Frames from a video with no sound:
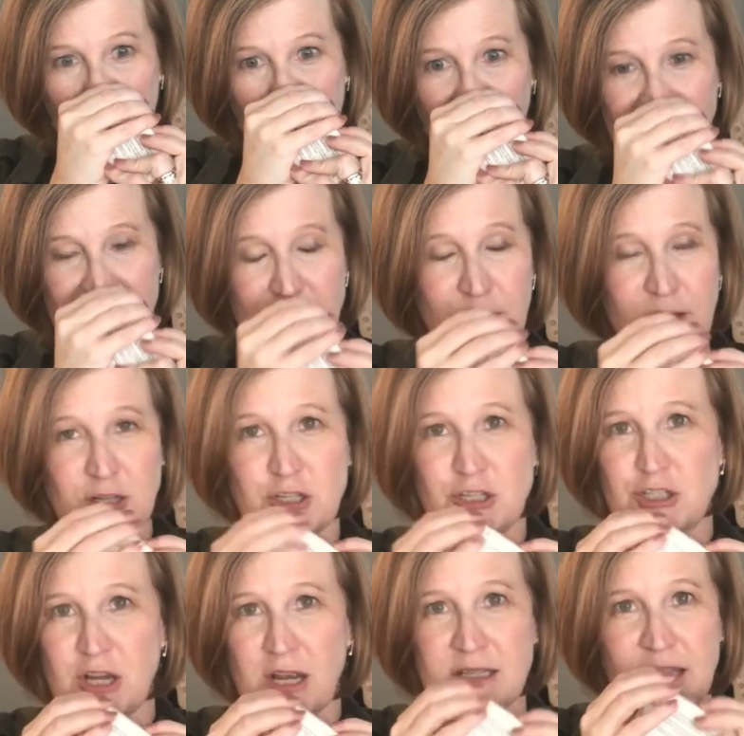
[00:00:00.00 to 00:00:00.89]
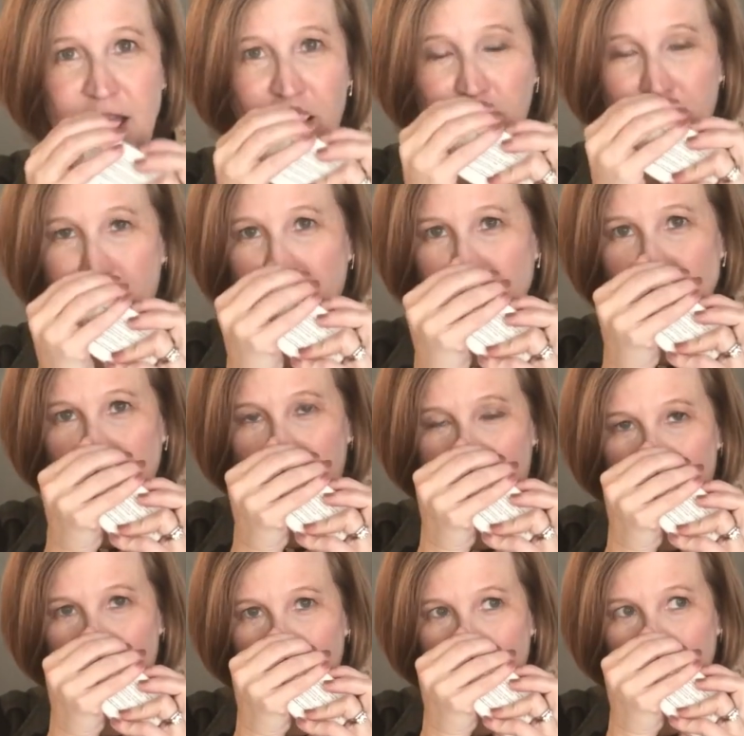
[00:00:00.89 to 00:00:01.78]
It smells just like a fresh
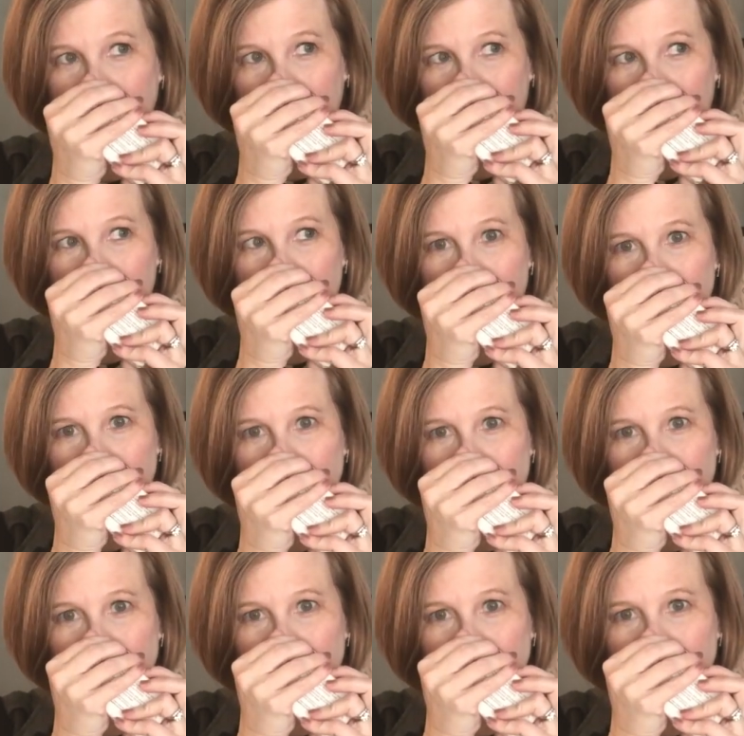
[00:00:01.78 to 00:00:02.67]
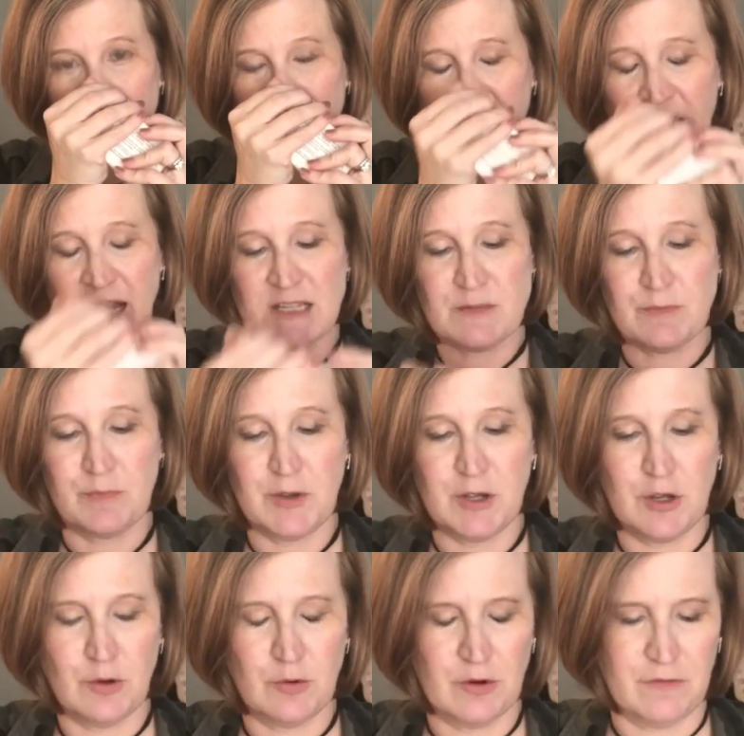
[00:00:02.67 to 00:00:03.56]
lavender plant. It's
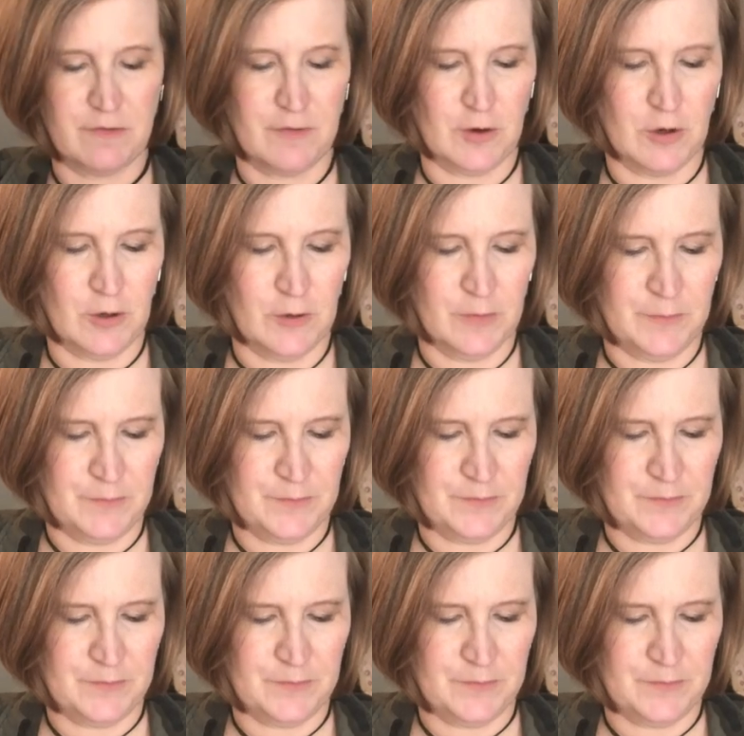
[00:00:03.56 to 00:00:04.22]
beautiful.